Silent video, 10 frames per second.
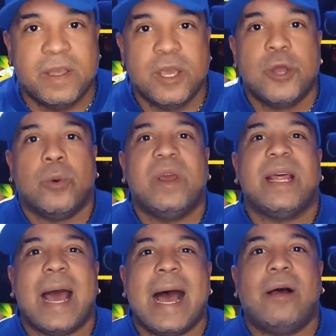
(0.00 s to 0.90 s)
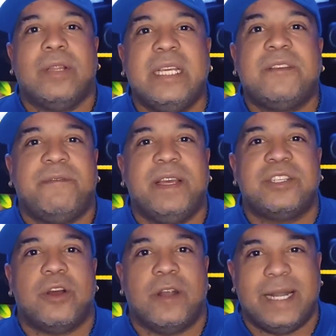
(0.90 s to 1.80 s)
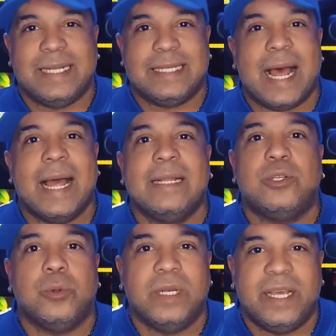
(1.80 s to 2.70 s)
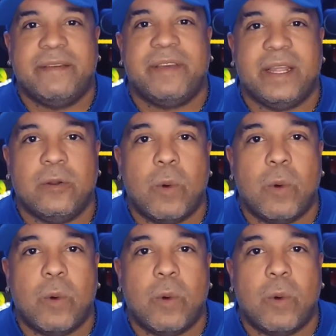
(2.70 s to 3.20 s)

with how these fish are designed to live in the wild.